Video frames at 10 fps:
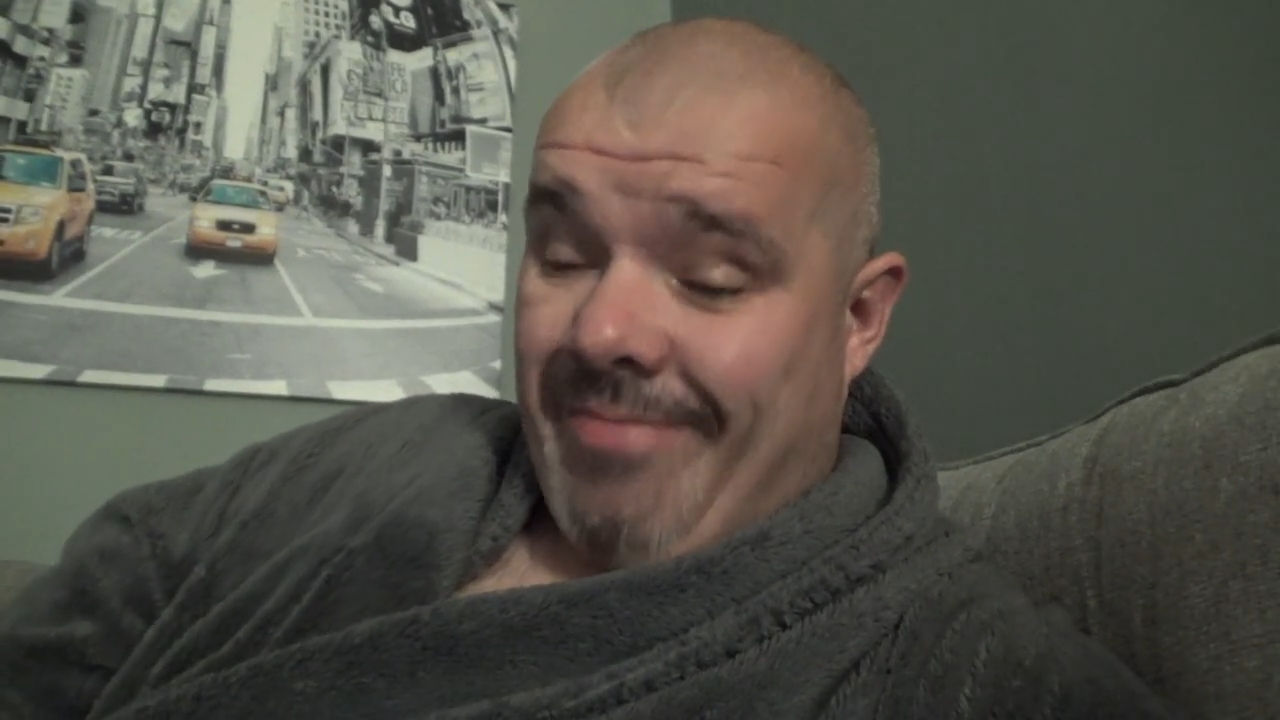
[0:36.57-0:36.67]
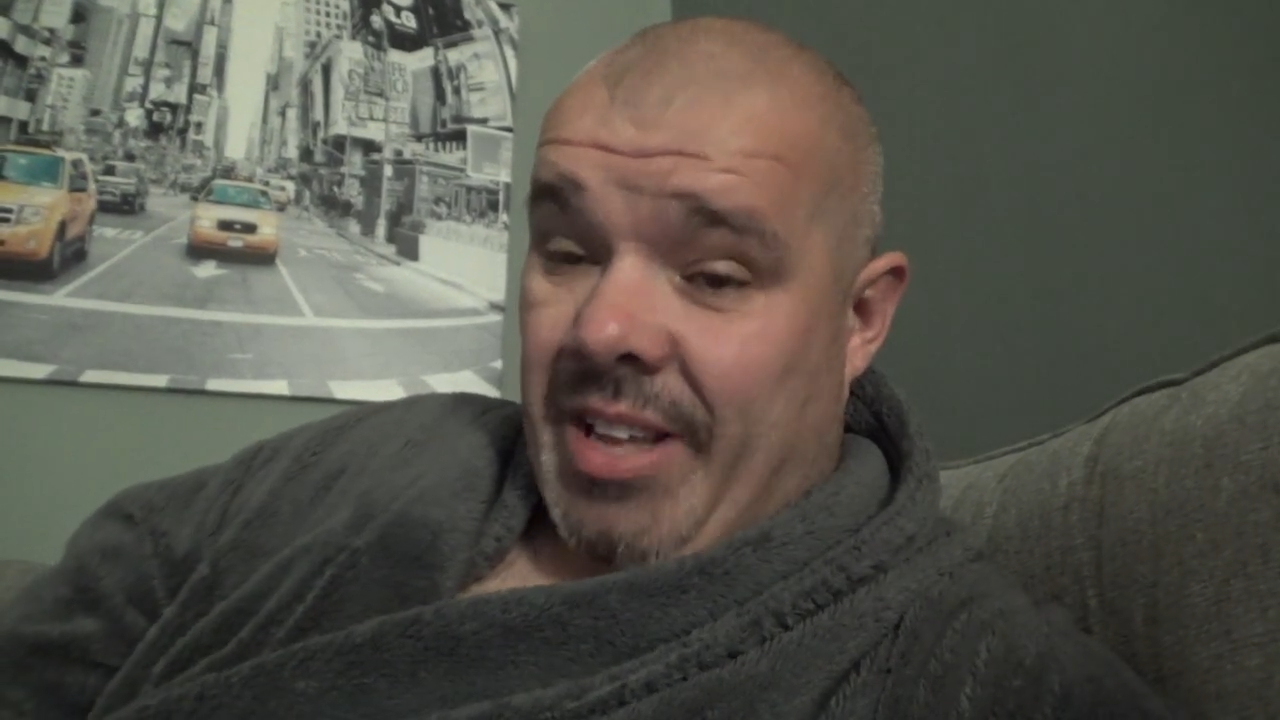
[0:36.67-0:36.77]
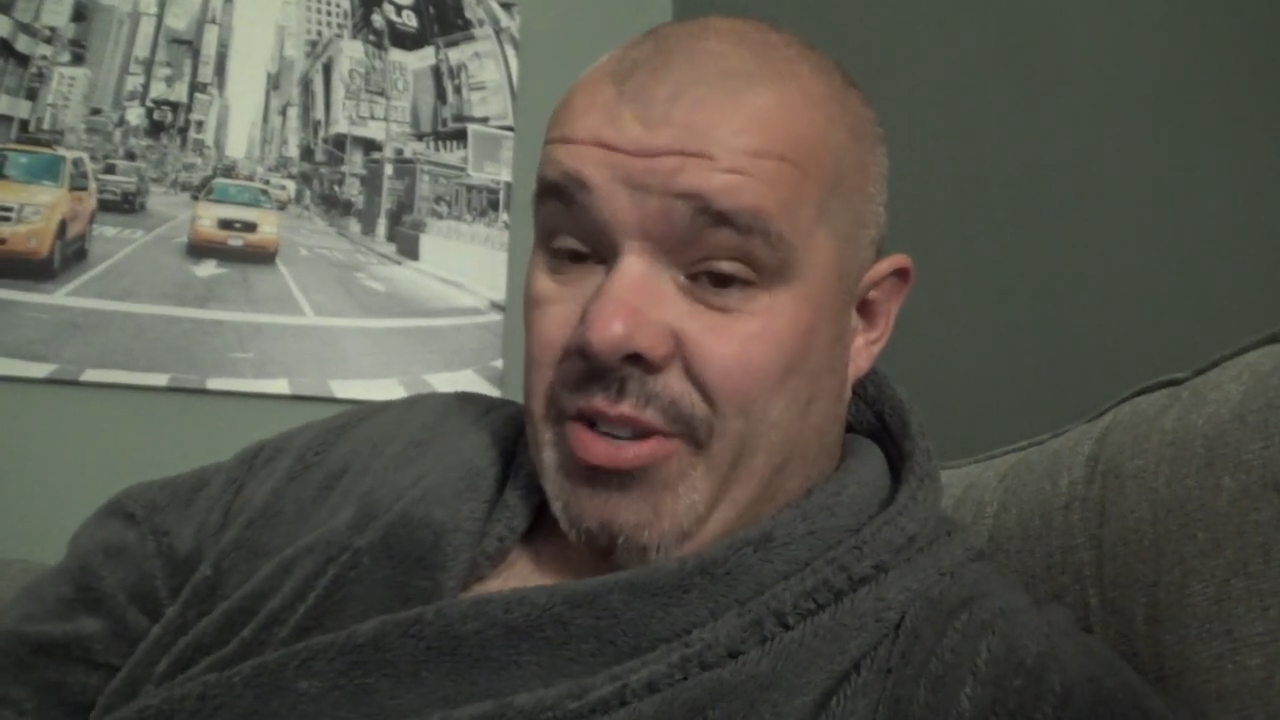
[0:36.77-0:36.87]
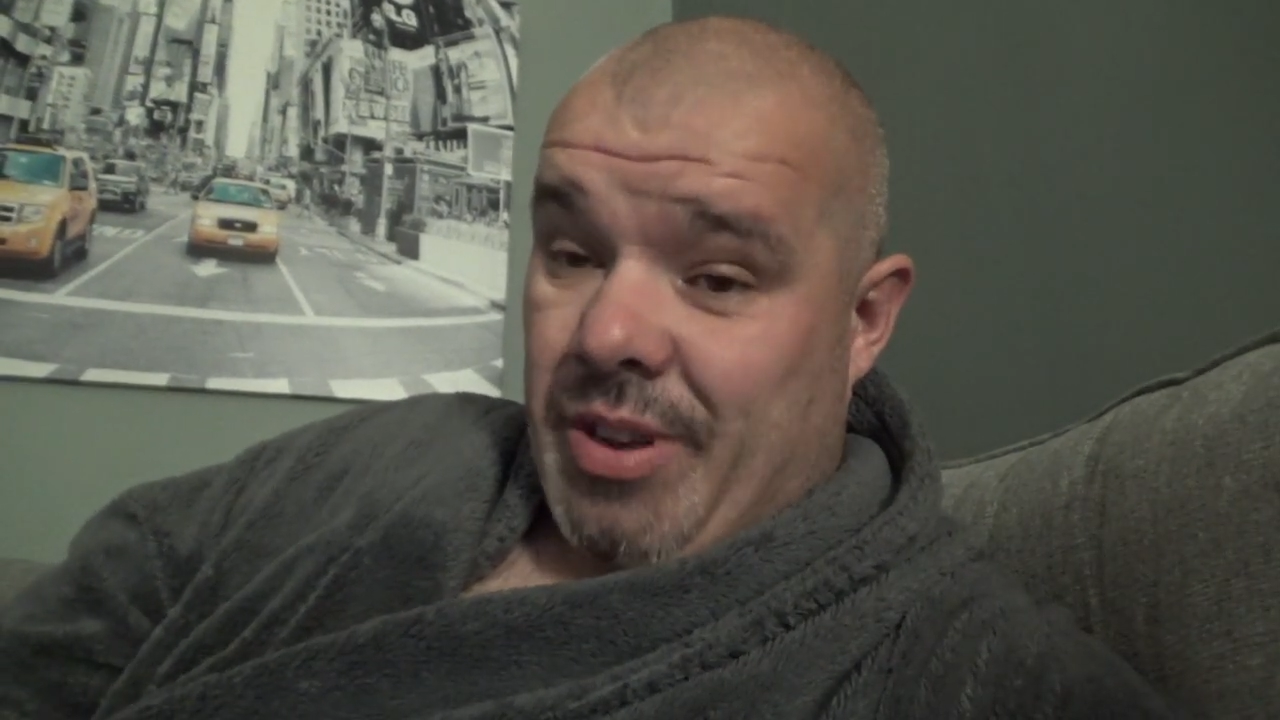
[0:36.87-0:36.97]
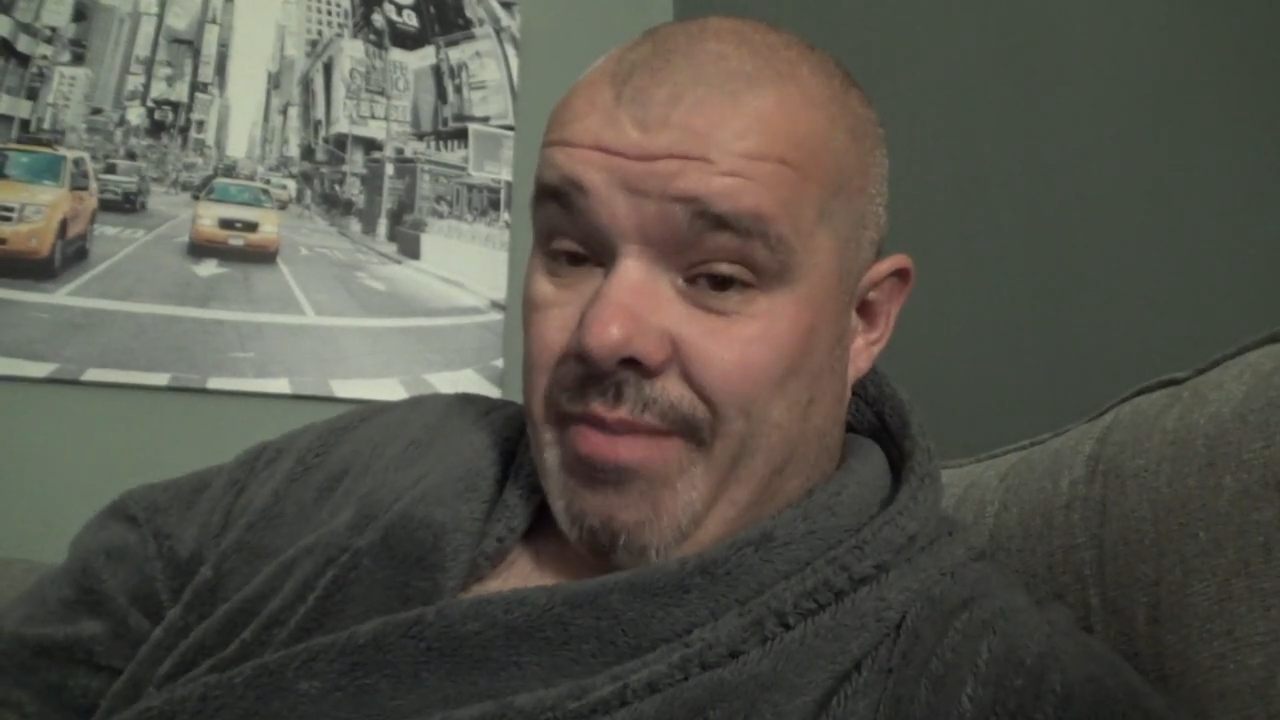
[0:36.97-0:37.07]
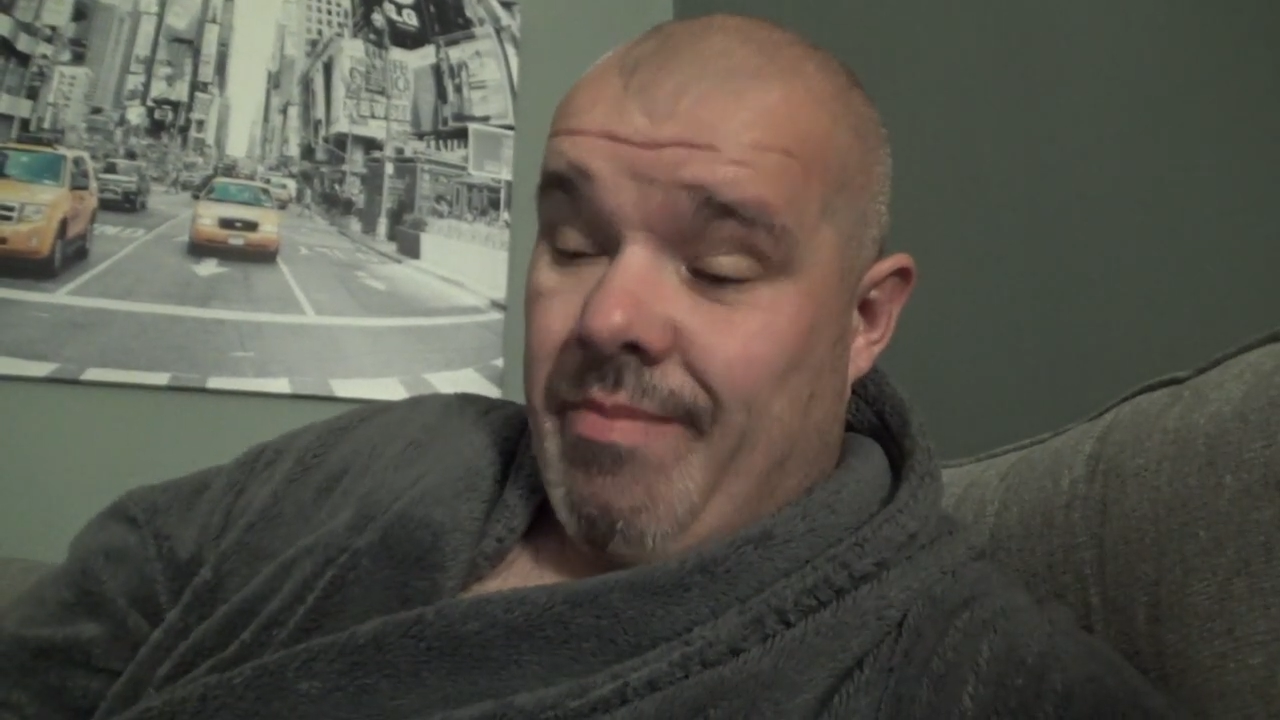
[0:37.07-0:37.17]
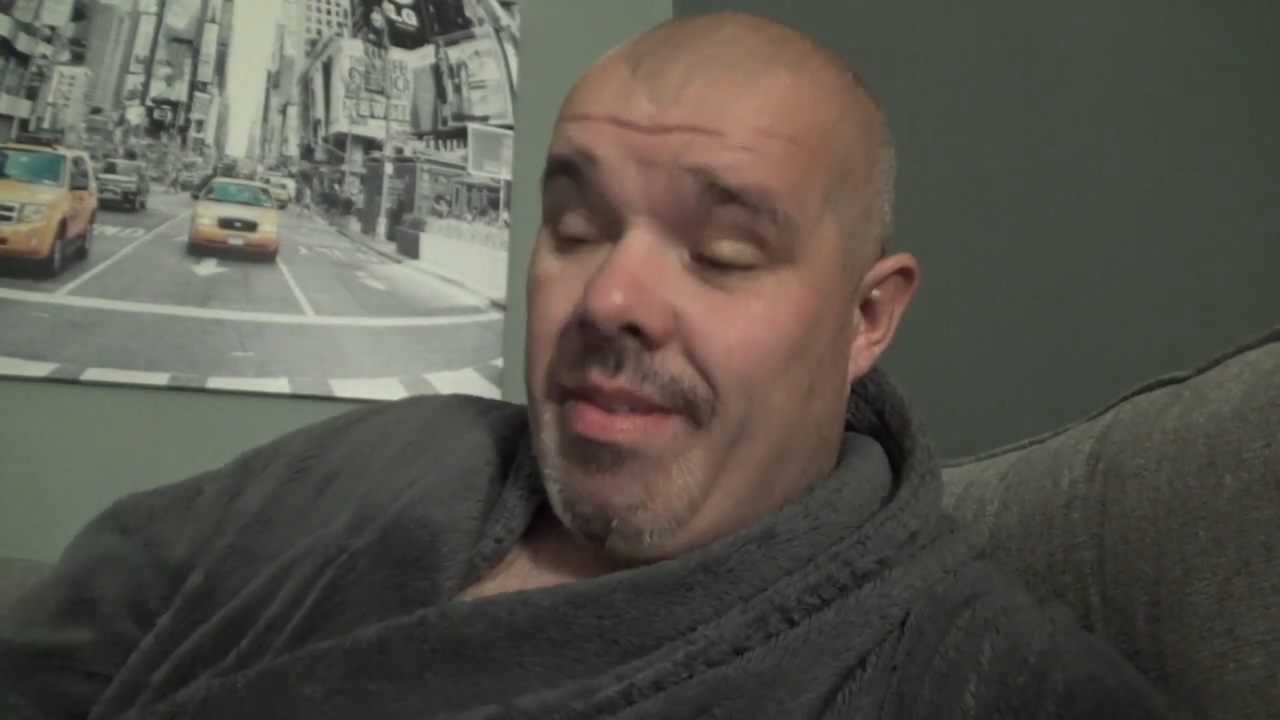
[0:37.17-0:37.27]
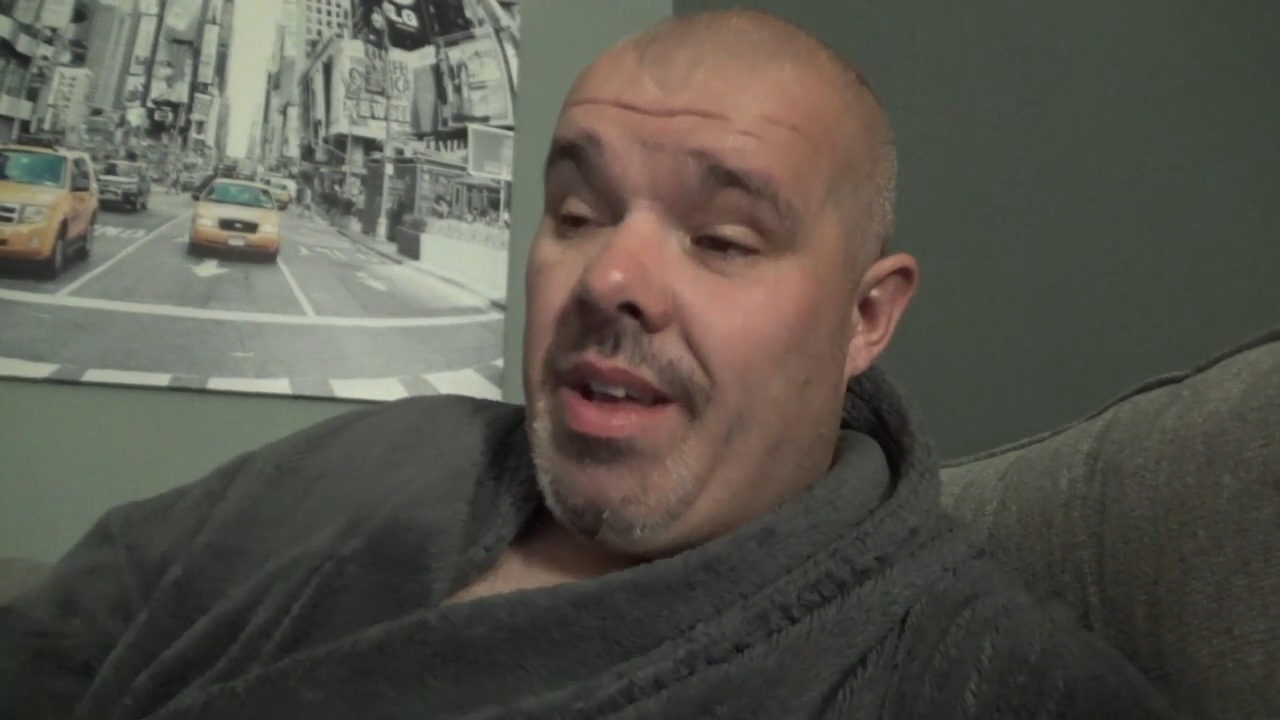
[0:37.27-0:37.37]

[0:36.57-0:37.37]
That's right.